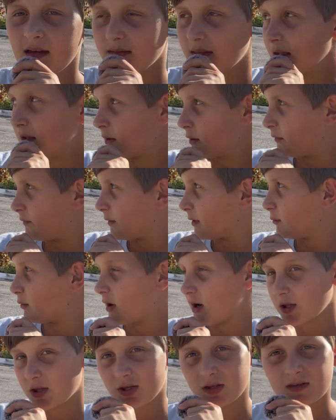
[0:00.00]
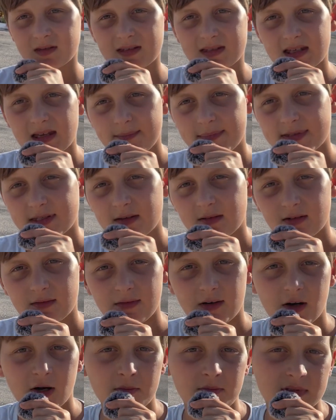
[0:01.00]
Thank you for watching this episode
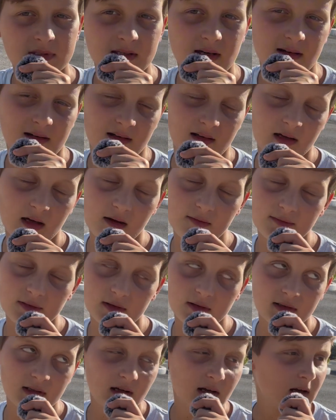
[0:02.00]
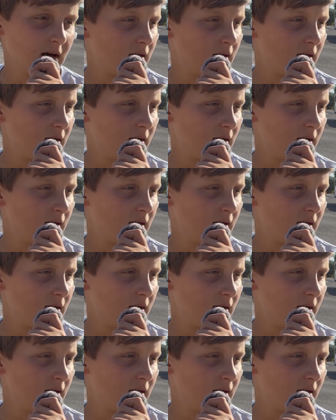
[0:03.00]
of Harborside Uncovered.